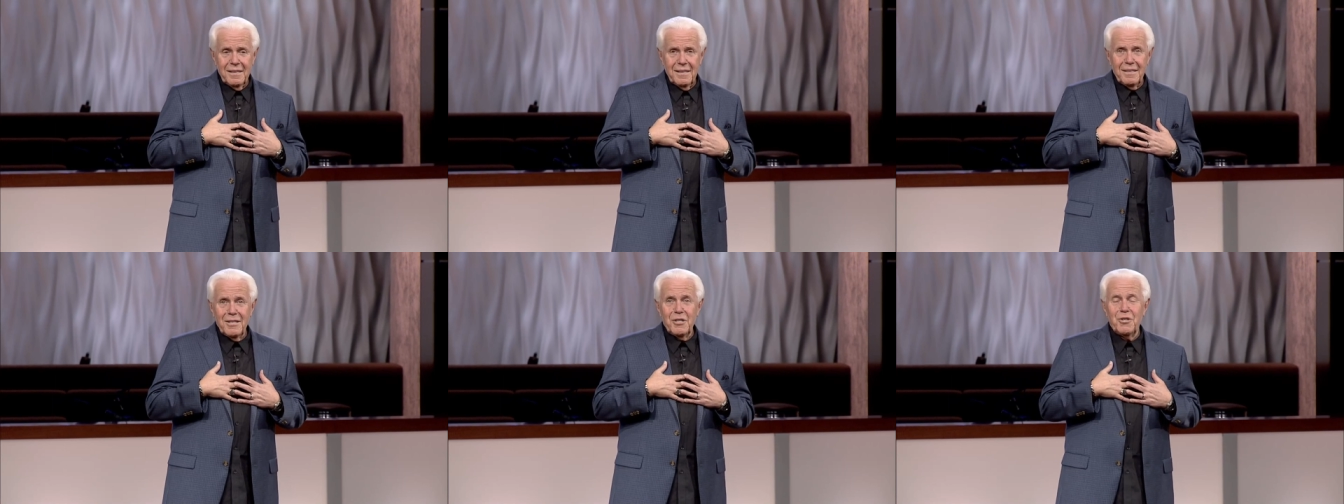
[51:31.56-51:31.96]

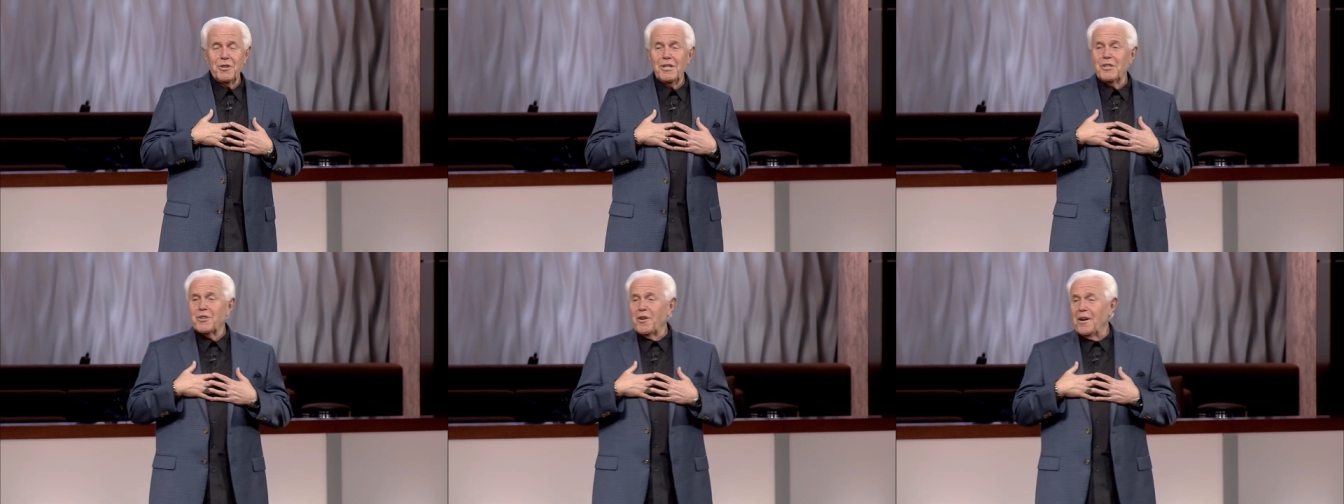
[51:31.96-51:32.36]
Did you
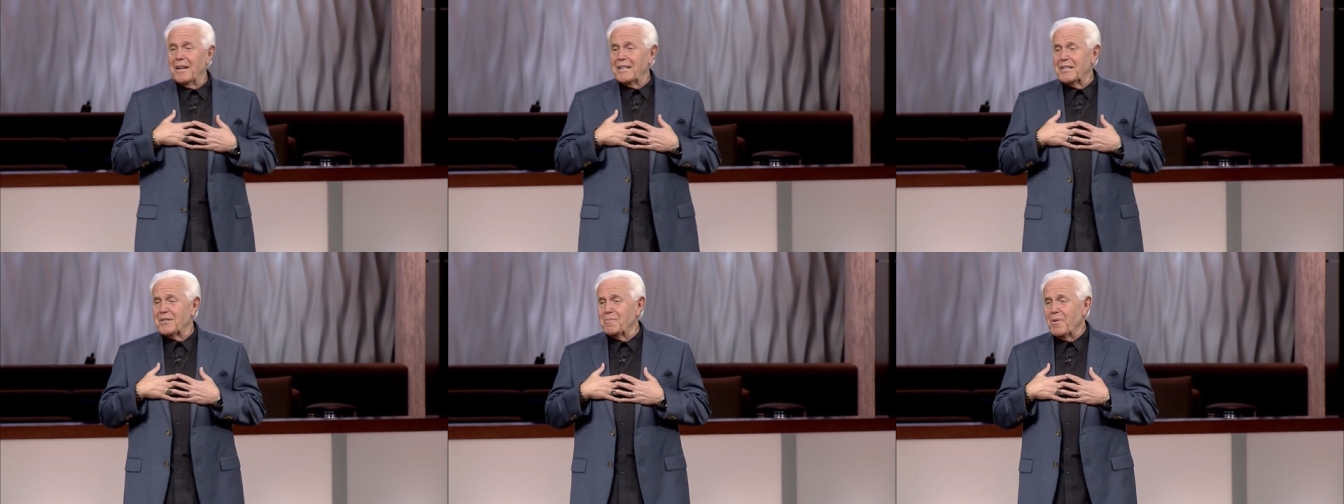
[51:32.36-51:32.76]
enjoy it
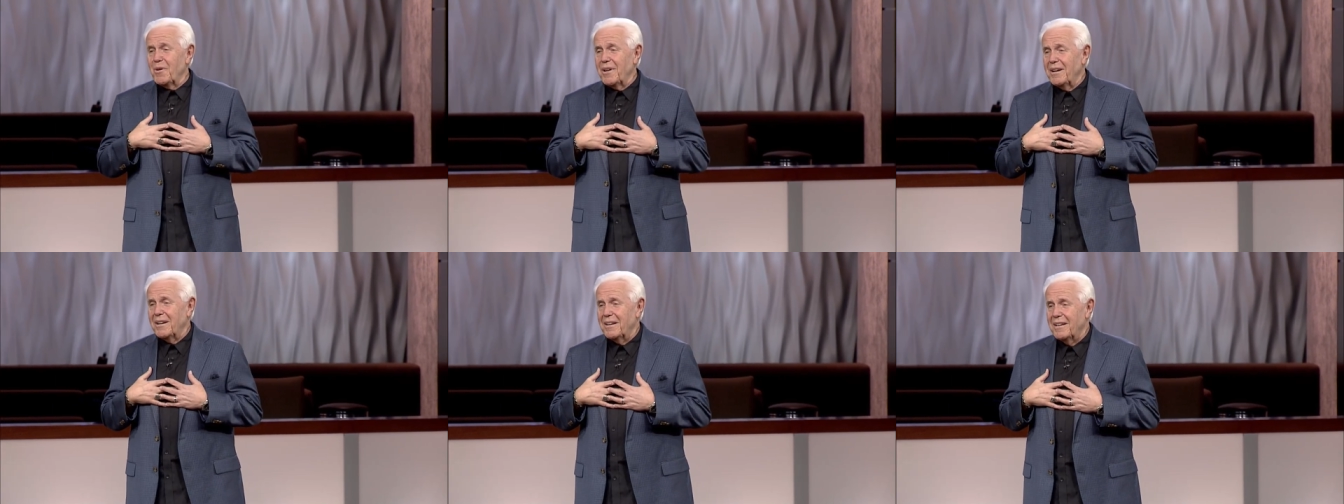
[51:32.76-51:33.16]
this
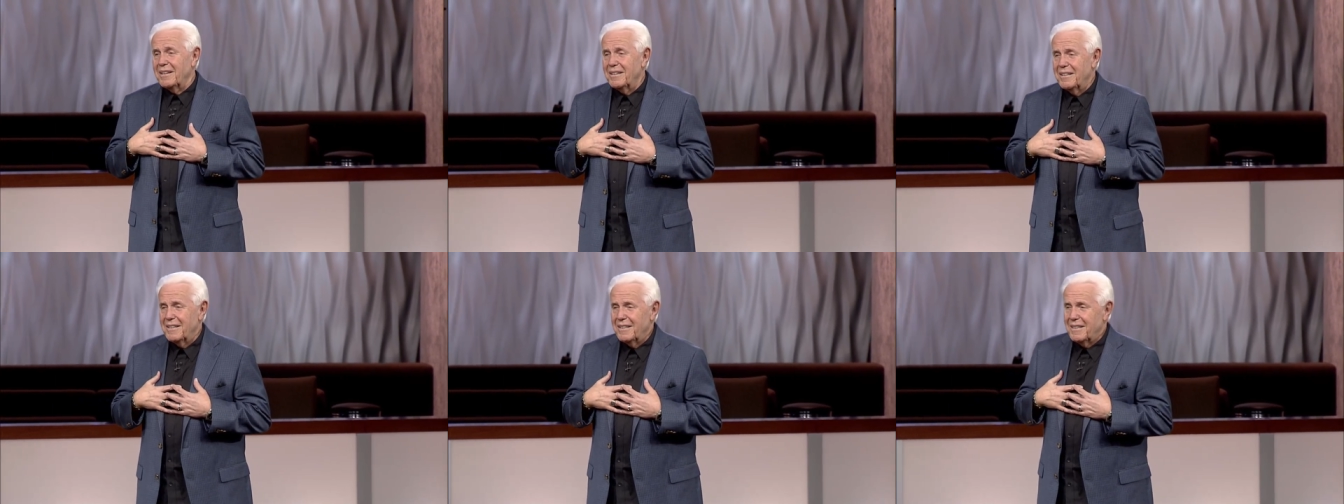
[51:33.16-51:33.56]
morning?
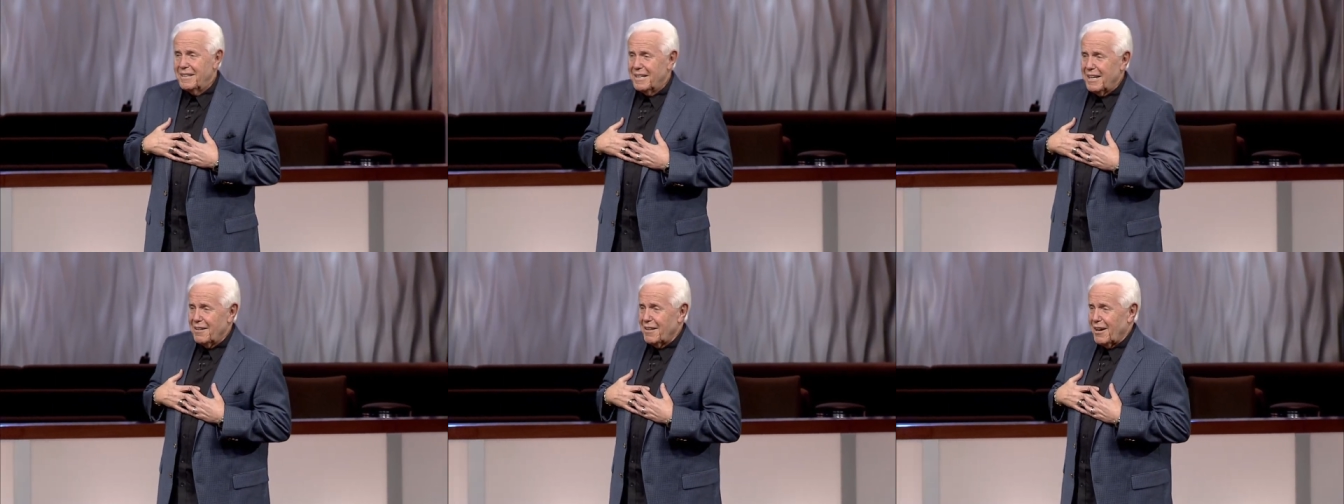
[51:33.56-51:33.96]

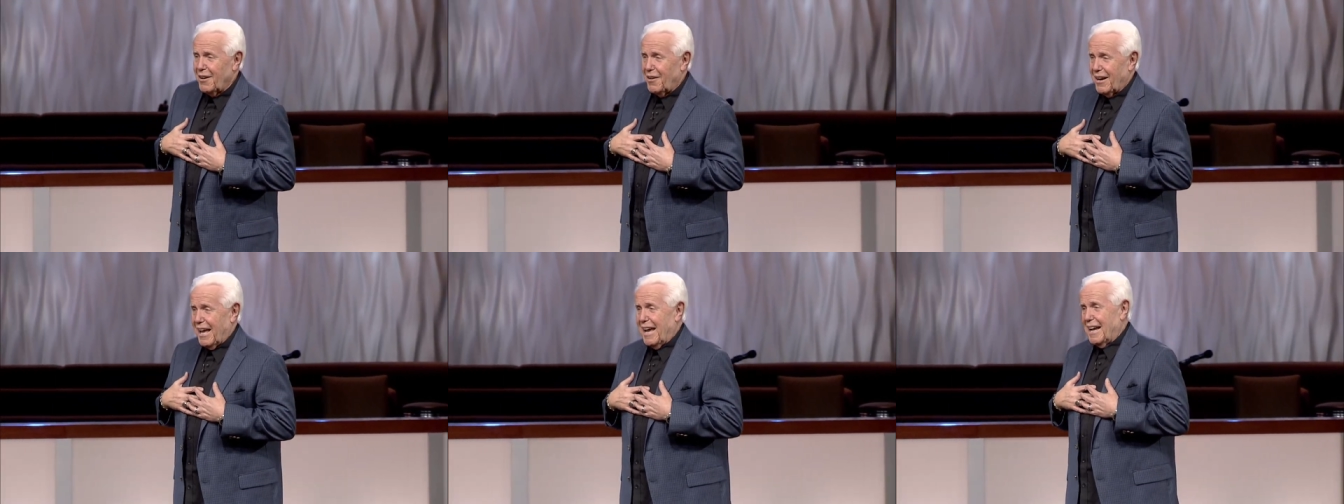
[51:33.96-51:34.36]
Give the
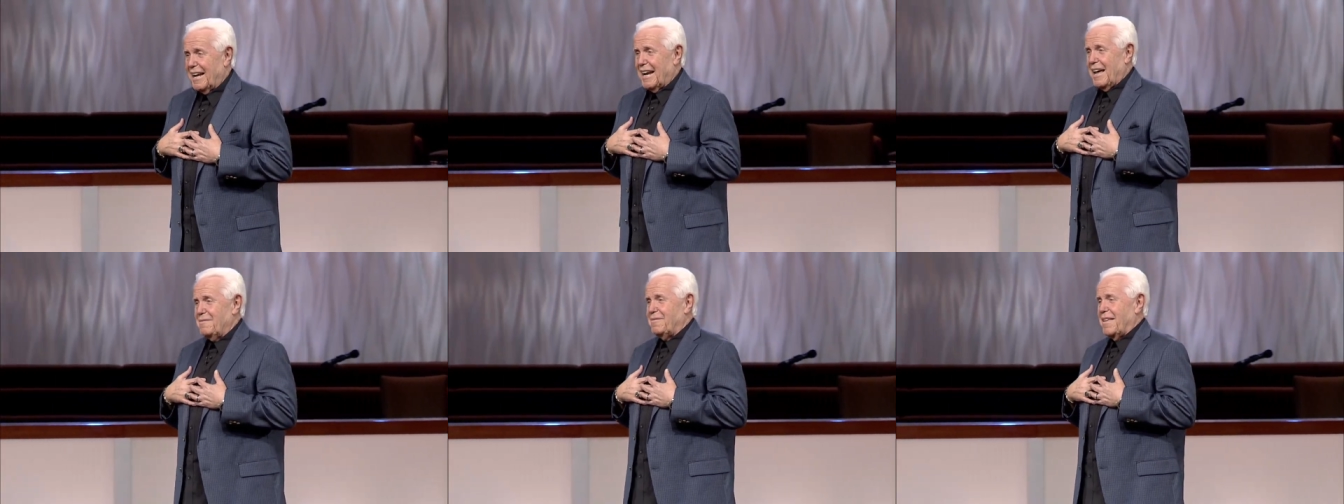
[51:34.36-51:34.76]
Lord a hand
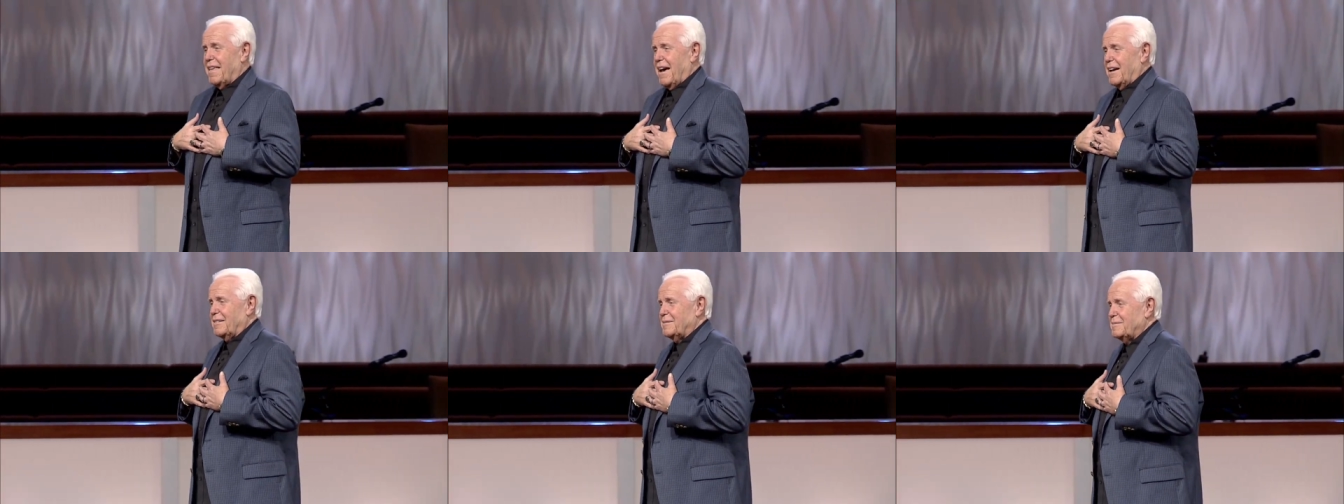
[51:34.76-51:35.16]
clap for that.